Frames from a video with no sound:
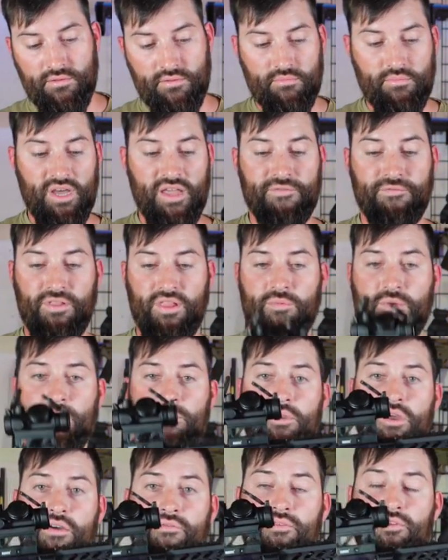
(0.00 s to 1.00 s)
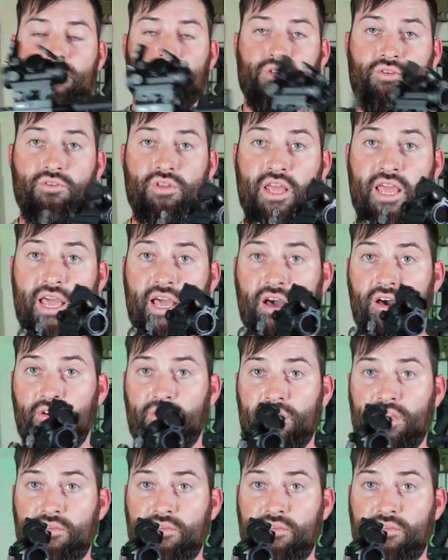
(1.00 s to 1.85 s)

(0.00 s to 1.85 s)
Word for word: my flip-up cover. So now,